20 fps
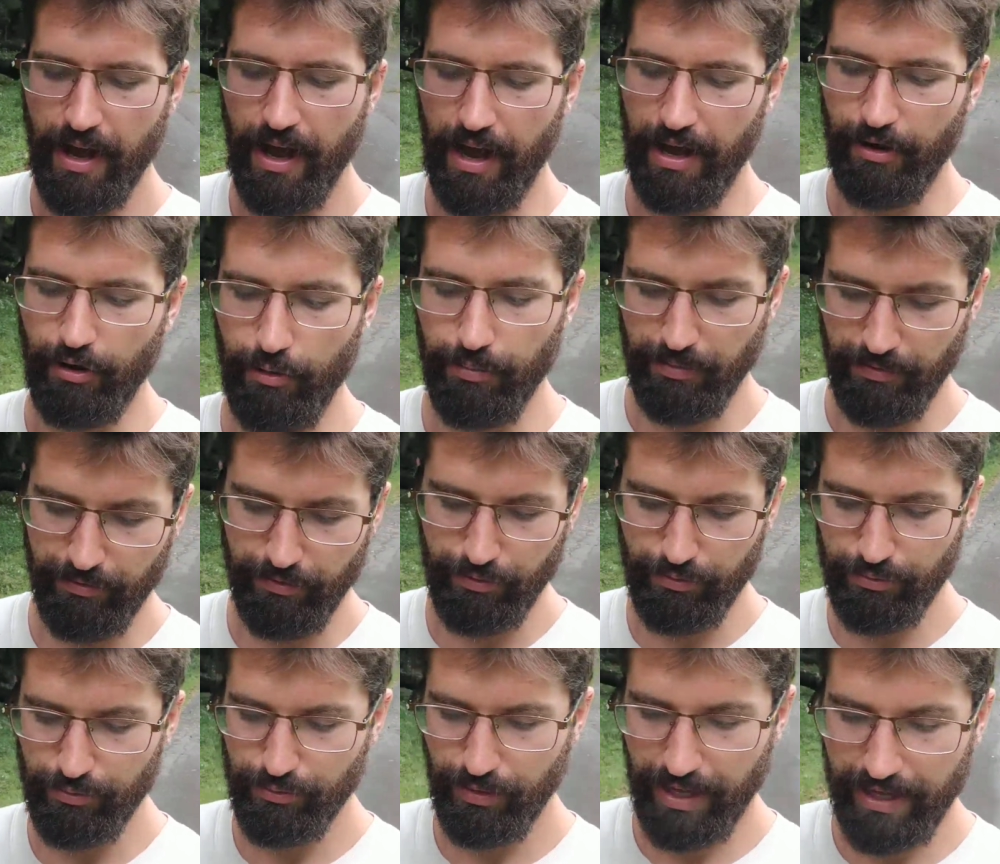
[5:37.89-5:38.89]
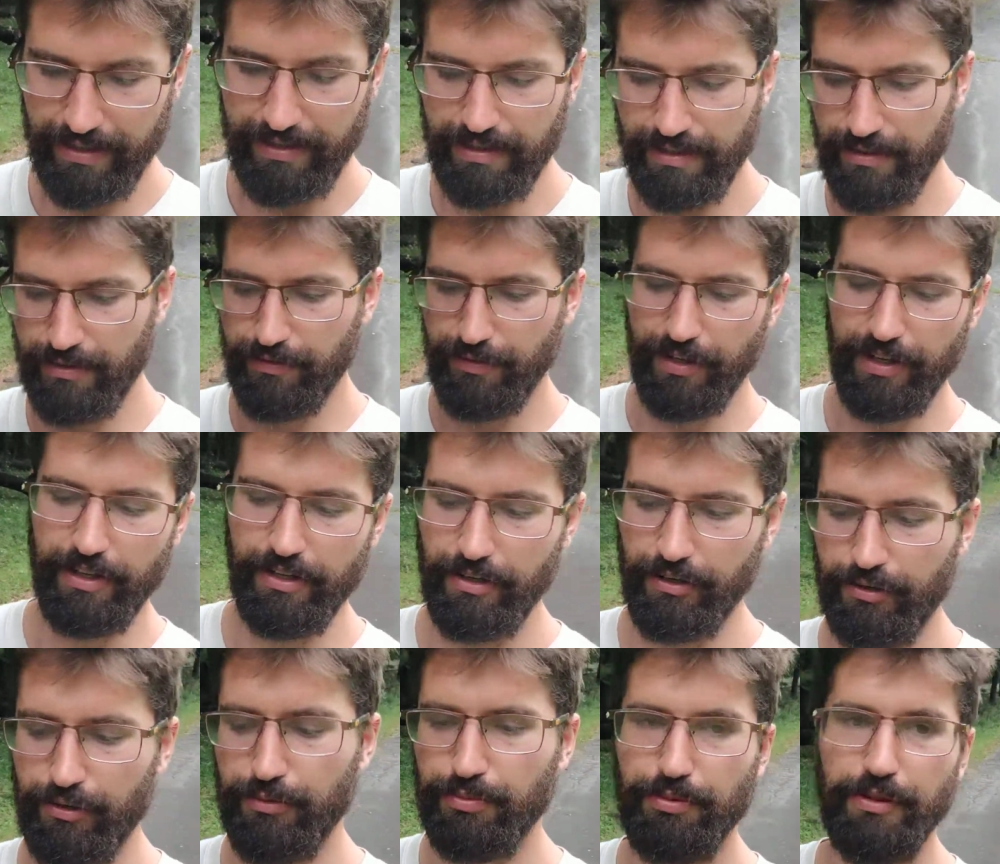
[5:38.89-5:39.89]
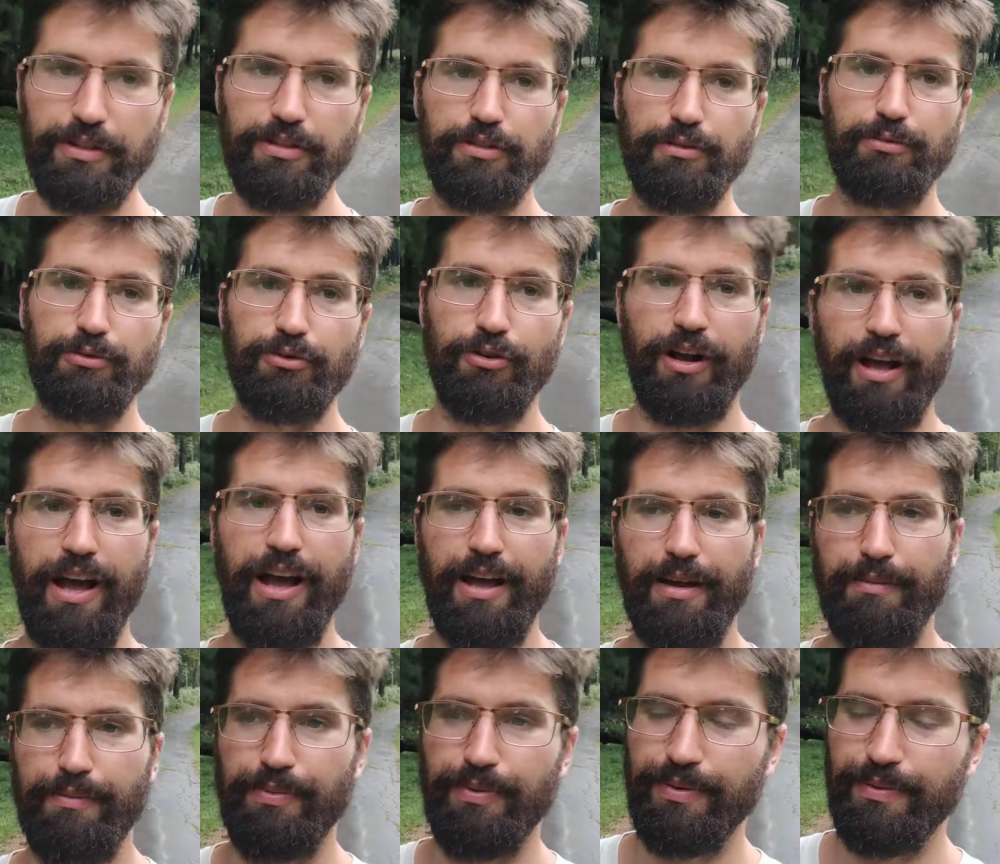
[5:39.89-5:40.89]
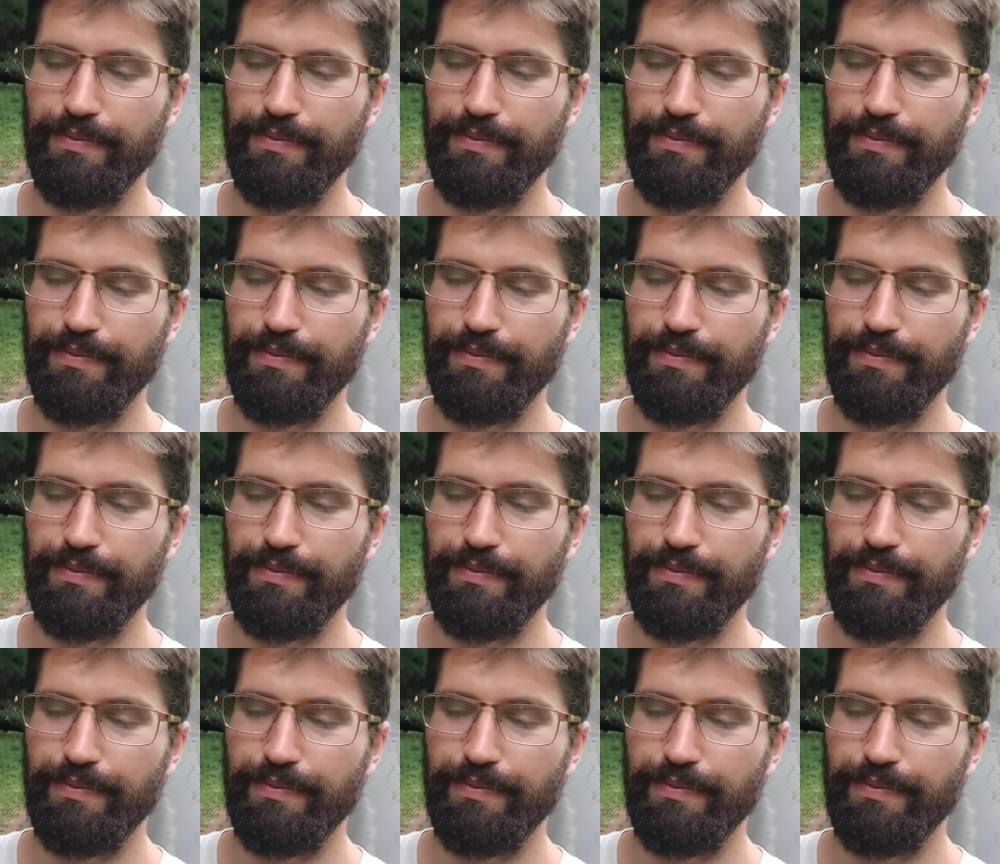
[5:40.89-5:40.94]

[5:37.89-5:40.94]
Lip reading: I hope if you like these videos, please subscribe,